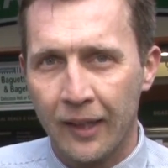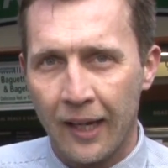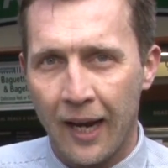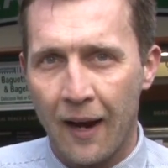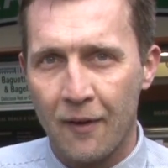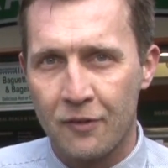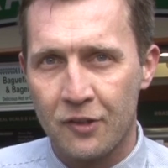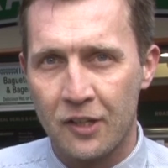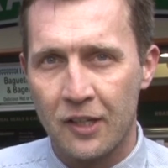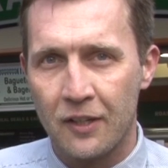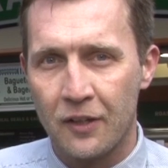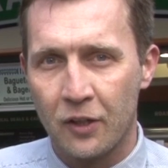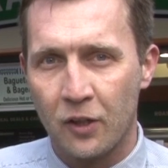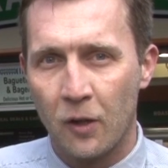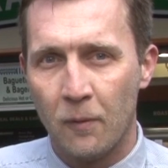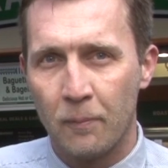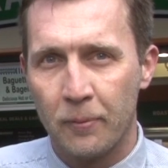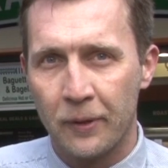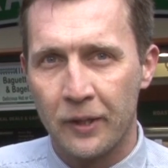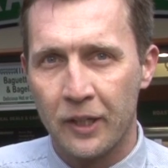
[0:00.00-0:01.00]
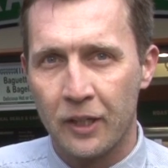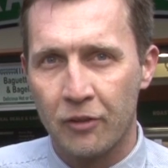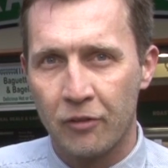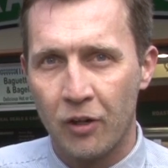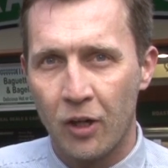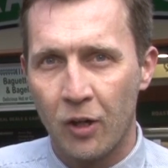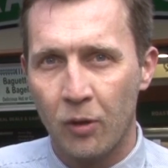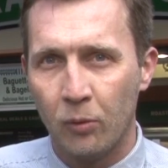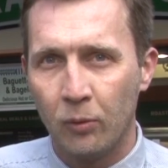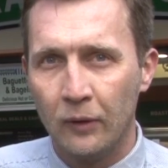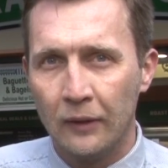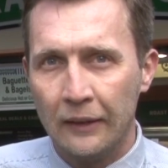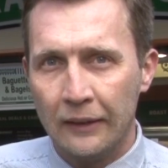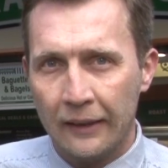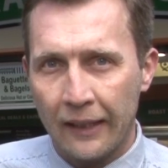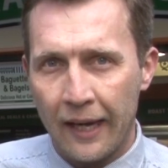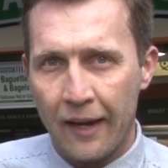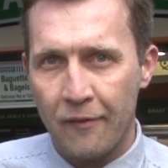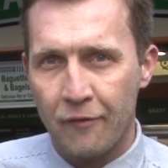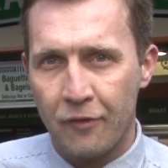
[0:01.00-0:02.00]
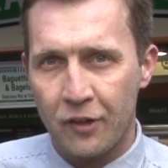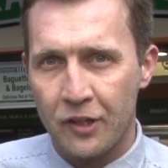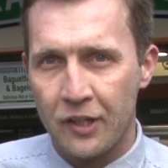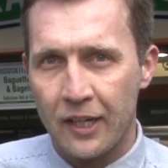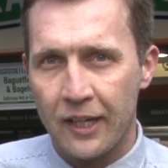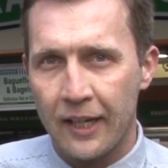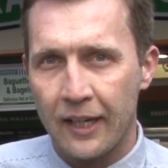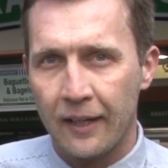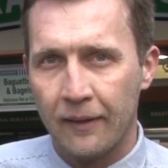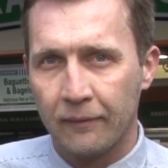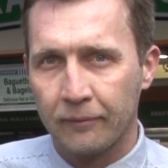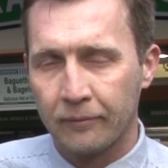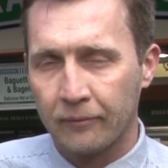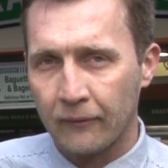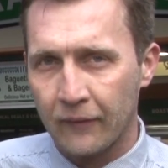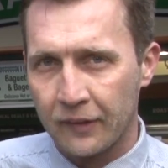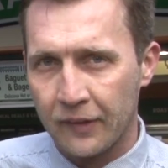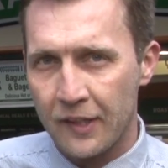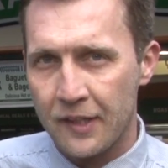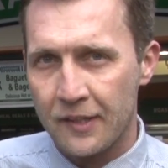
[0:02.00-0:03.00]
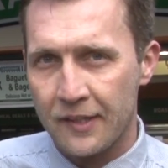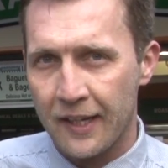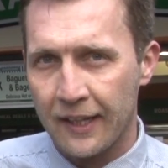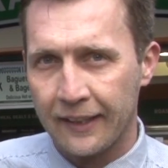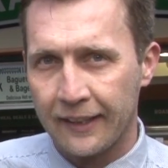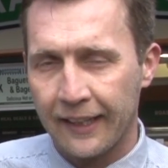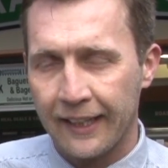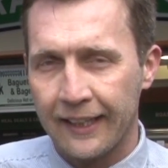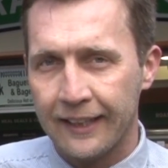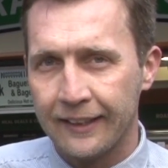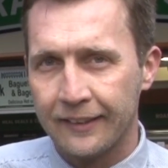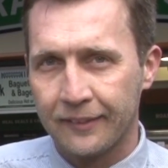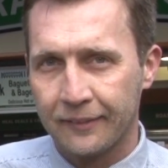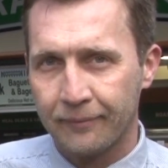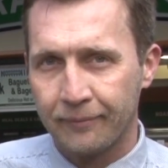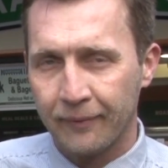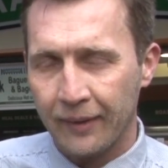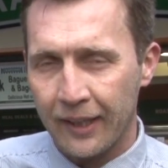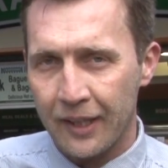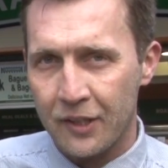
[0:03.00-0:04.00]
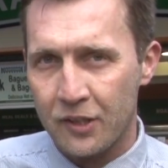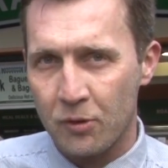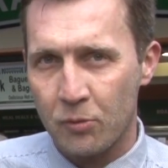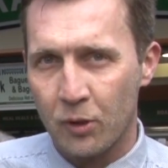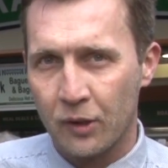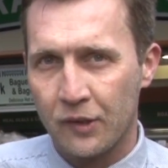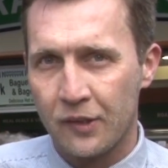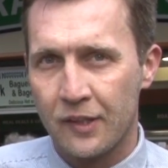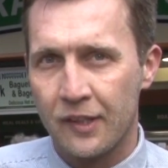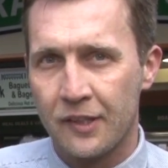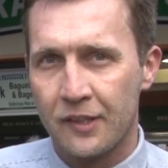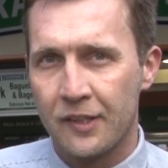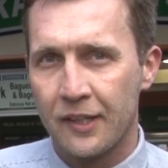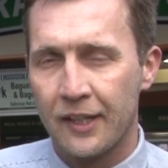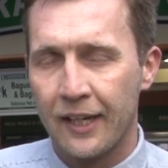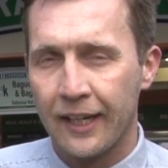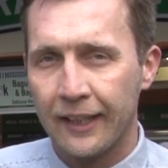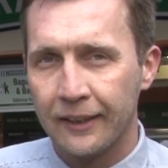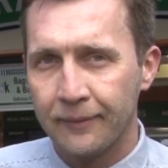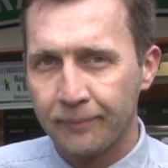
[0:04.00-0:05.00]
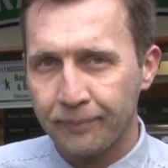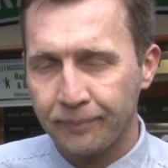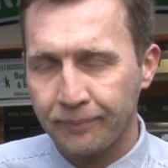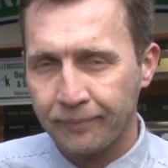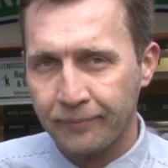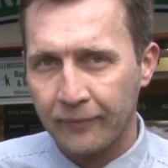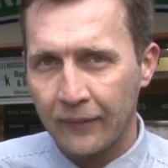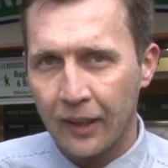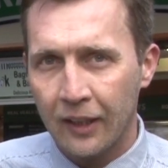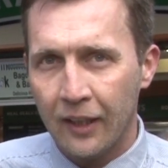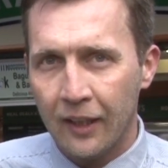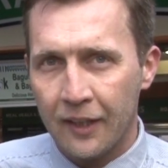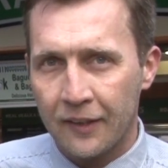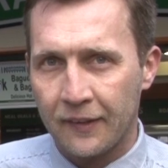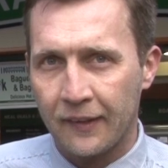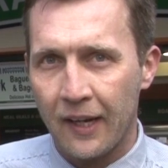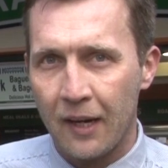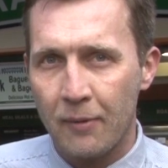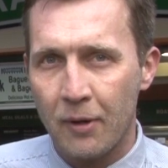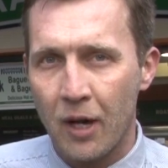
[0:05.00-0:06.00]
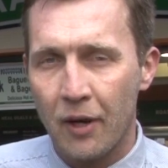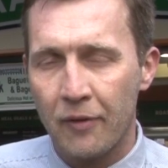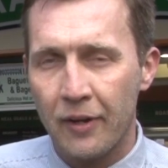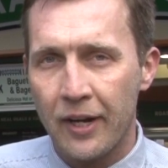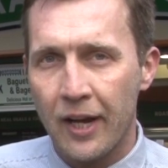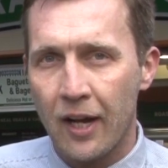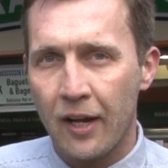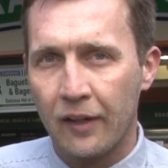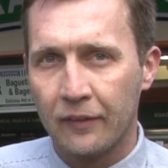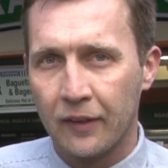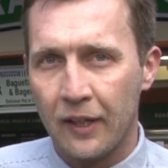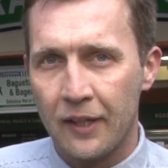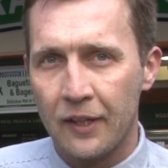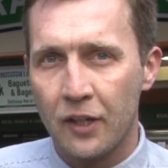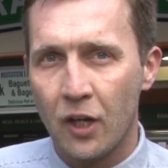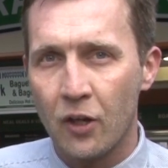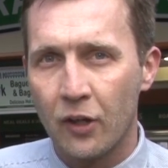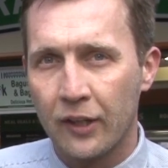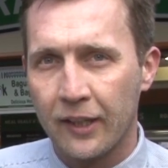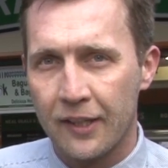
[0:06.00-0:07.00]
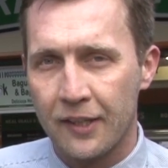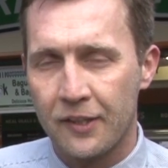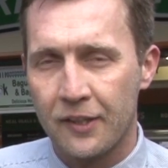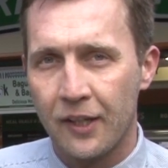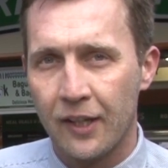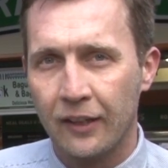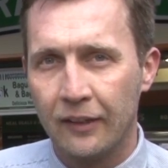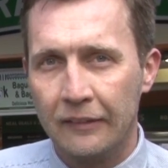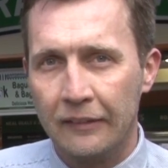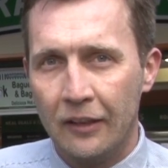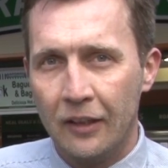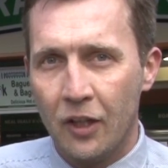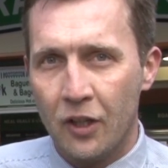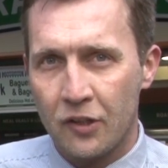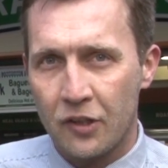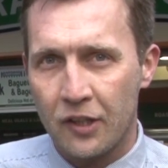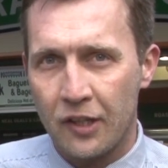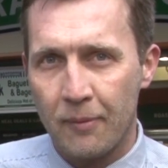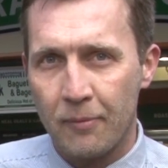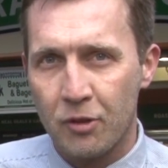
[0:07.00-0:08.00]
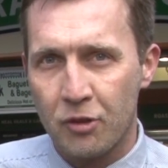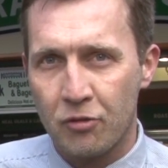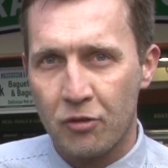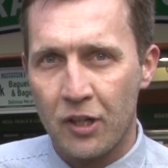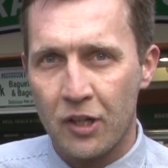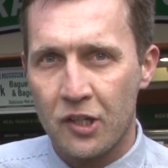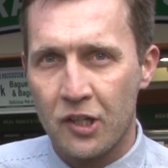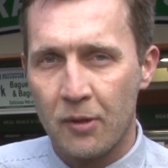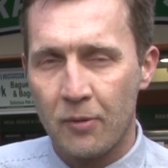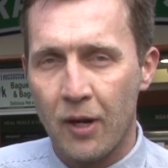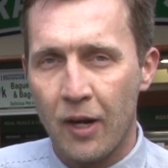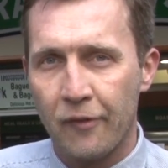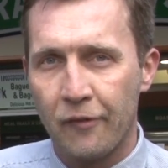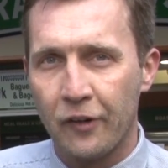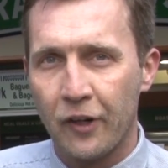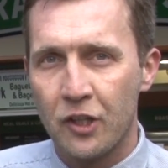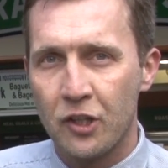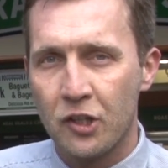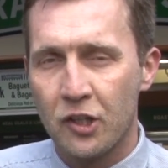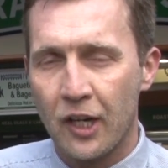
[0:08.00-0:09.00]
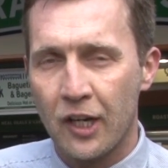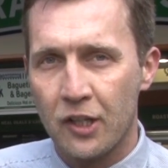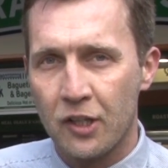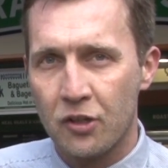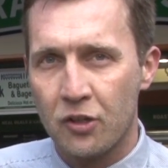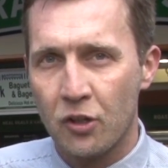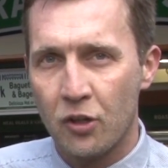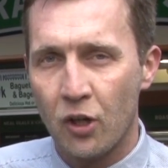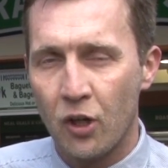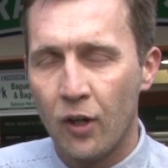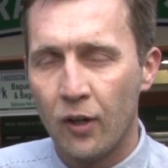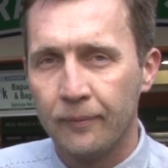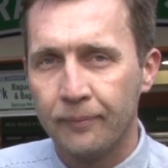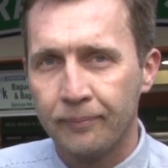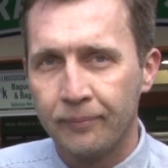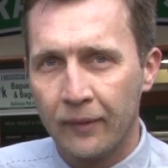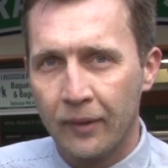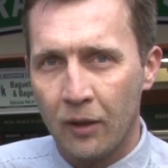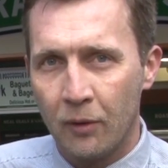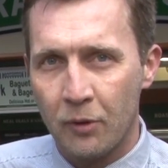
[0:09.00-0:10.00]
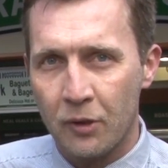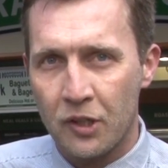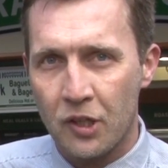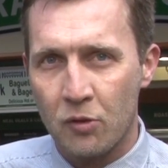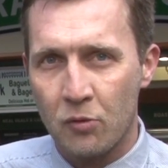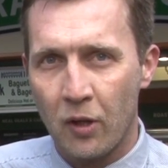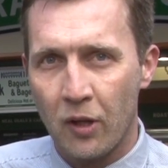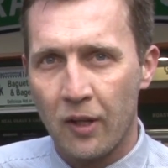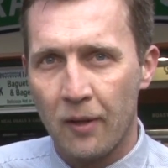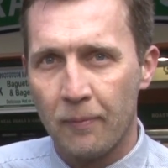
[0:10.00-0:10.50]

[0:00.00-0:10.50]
I've seen the company grow every year since that date into what it is today. Today we are in Doncaster to demonstrate to you our Frenchgate store, which is one